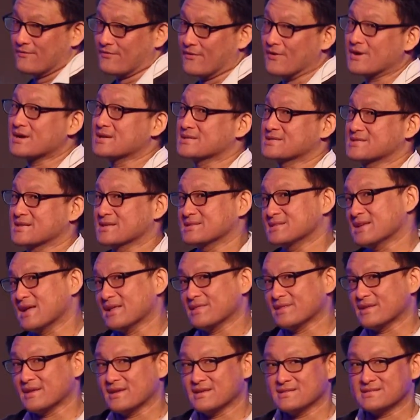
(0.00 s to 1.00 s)
focus us
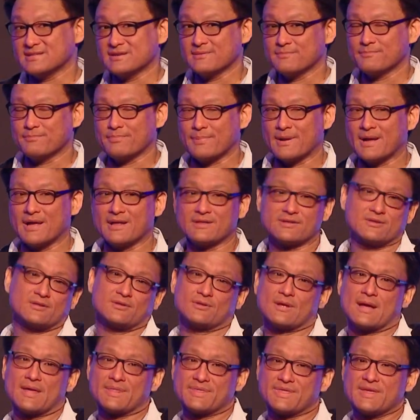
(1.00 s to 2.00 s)
on this, but
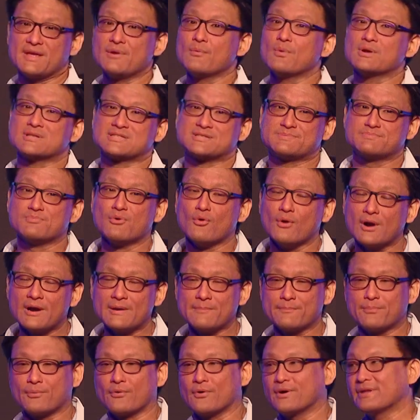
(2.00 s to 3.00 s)
I think what's more
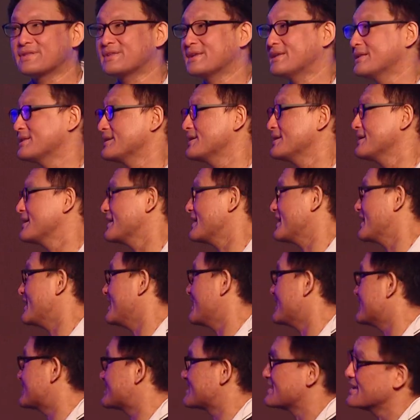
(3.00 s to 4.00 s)
important
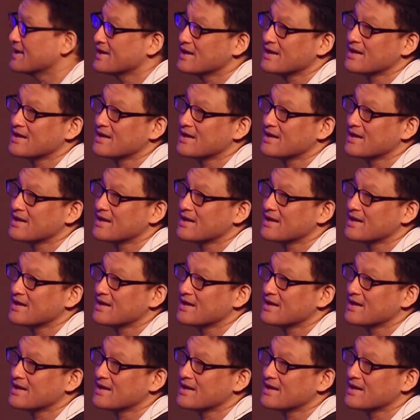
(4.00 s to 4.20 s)
is